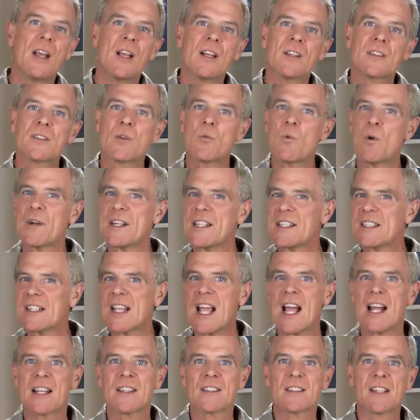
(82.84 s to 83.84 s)
So what is
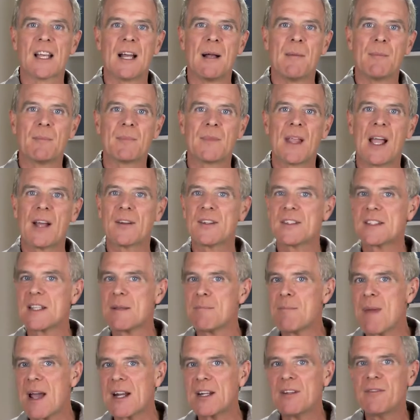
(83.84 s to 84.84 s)
cancer? How does
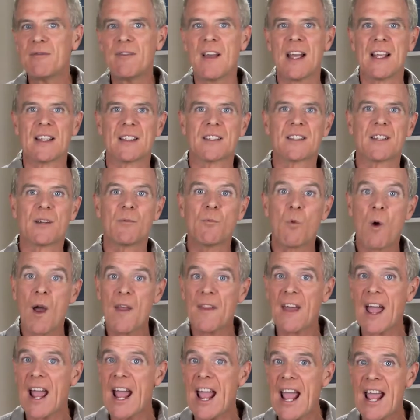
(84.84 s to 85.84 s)
it manifest? And why
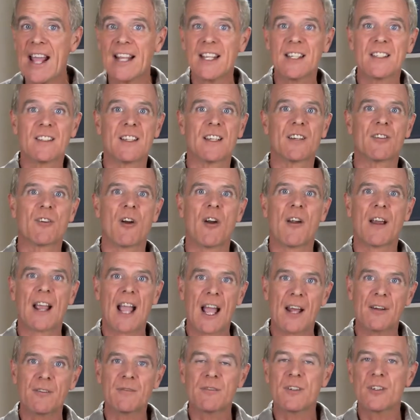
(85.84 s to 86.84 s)
the heck is it growing
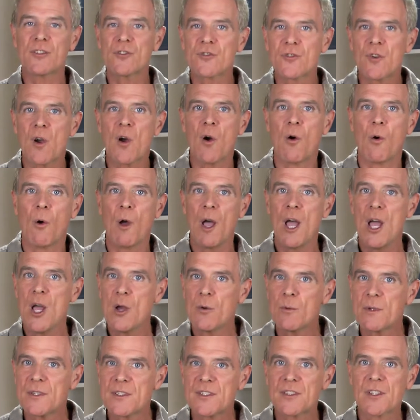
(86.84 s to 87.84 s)
out of control
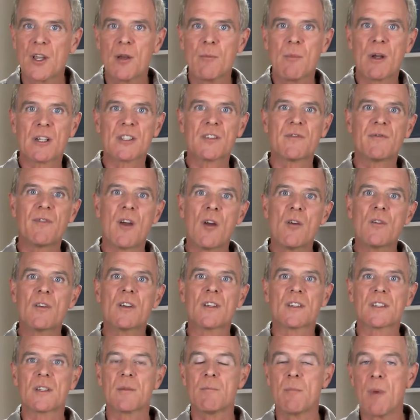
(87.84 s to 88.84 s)
with so much
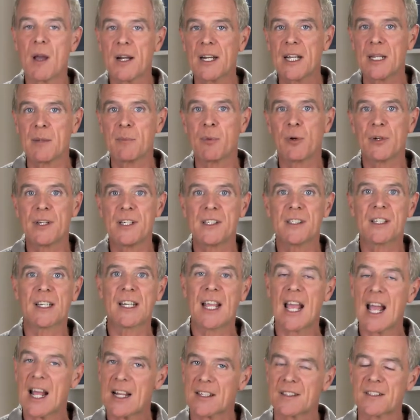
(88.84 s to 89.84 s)
focus and money put into
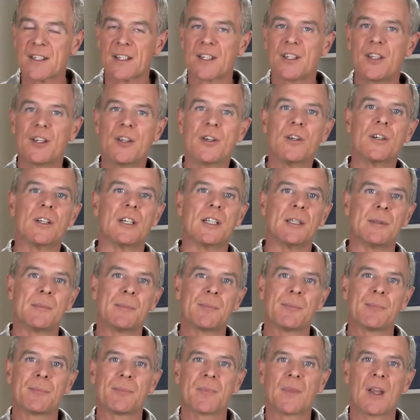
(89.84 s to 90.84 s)
cancer cure?
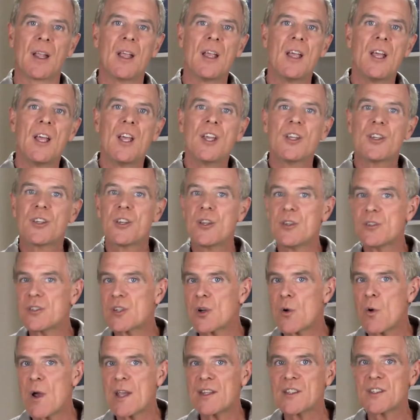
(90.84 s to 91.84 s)
Huge
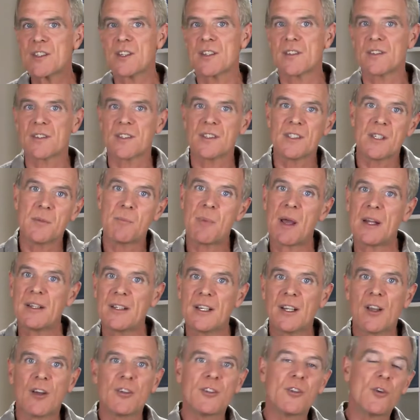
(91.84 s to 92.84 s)
questions, and
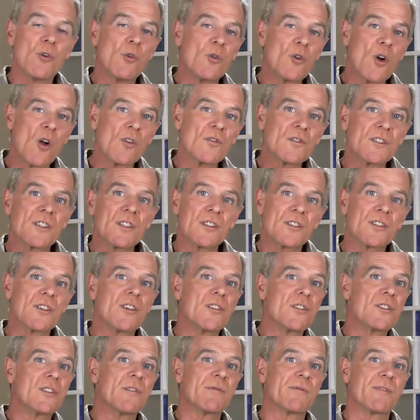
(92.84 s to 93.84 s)
depending on your
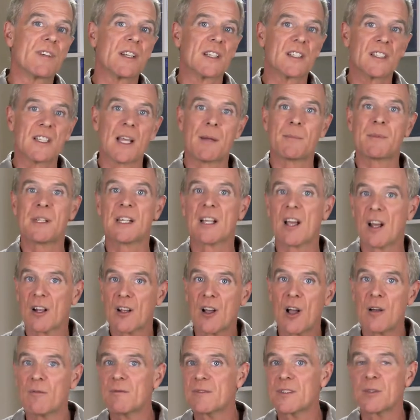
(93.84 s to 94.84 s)
constitution for accepting
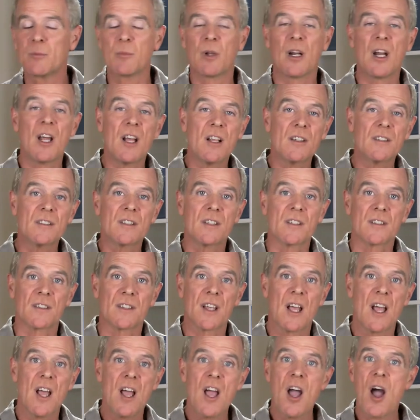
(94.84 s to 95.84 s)
uncomfortable
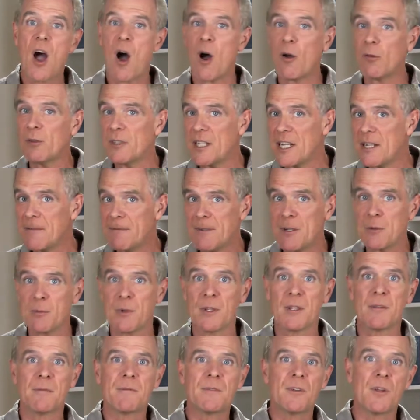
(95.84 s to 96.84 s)
answers, I'll leave you
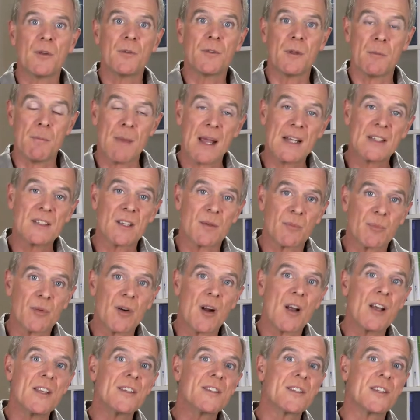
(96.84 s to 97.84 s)
with a few that may
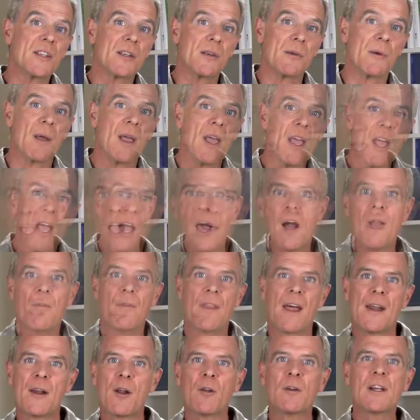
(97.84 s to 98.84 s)
surprise you, and
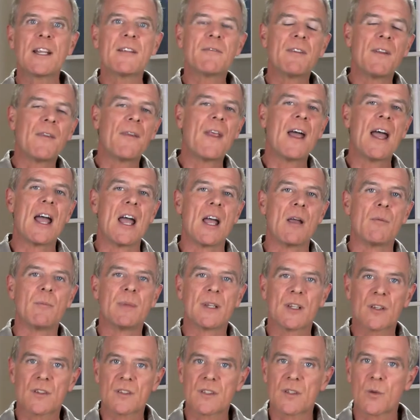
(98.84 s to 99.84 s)
then I'll leave it there
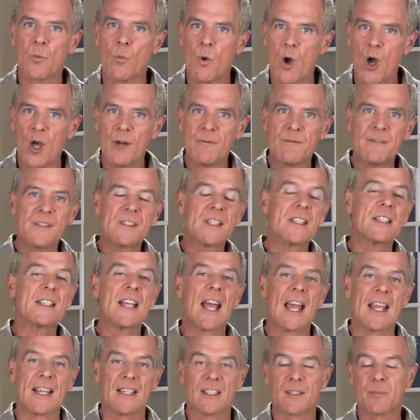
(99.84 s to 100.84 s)
because the word for
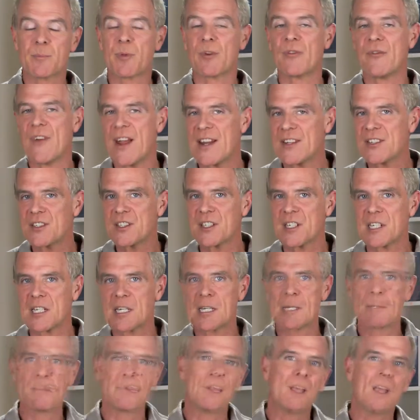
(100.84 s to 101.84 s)
today is prevention.
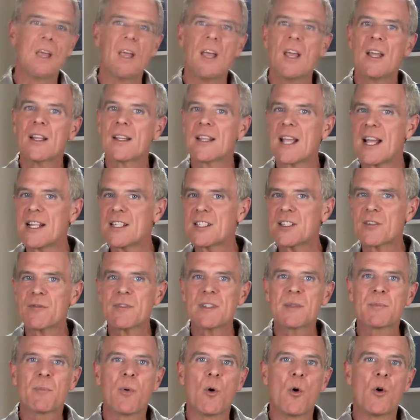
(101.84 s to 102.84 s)
Cancer
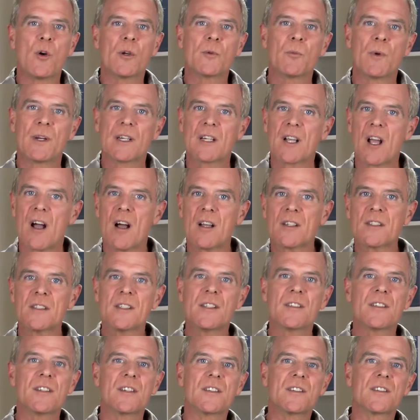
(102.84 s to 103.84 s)
is born when
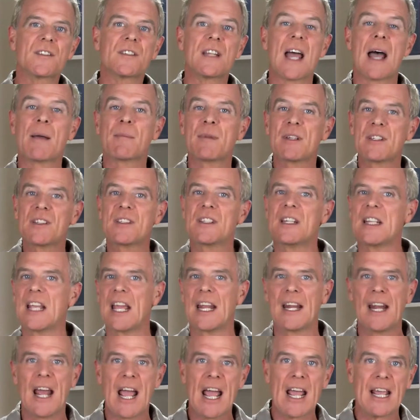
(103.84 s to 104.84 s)
carcinogens damage
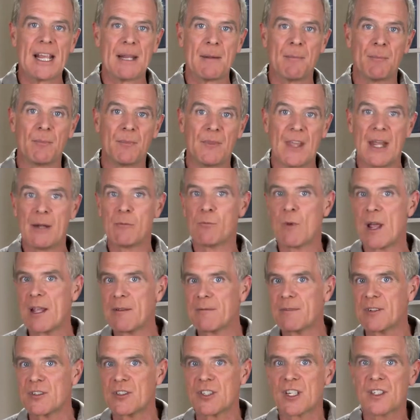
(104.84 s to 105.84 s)
DNA, then wait
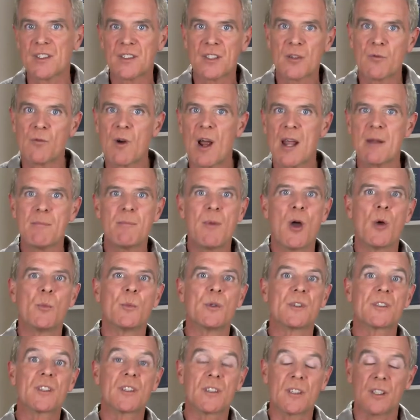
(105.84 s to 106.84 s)
for just the right
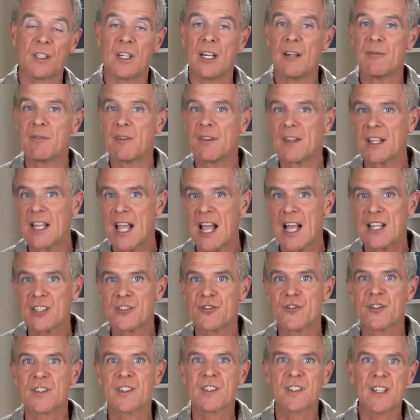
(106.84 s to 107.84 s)
moment to deliver the
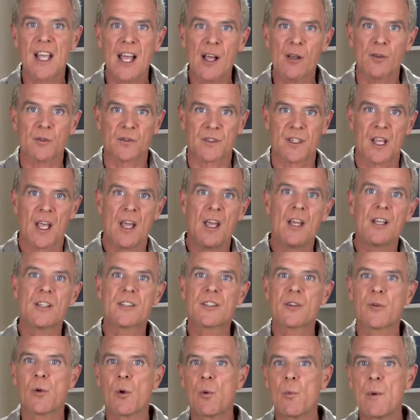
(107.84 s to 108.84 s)
cancerous cells
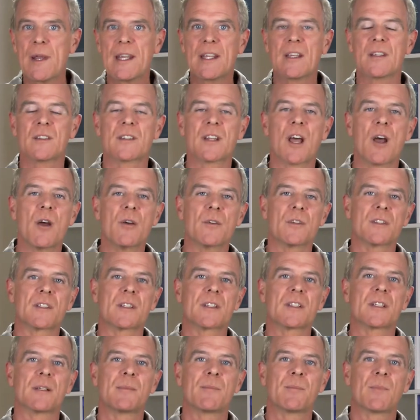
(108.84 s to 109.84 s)
to a weakened
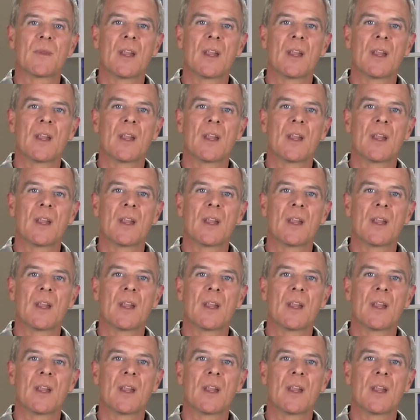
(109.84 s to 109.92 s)
host.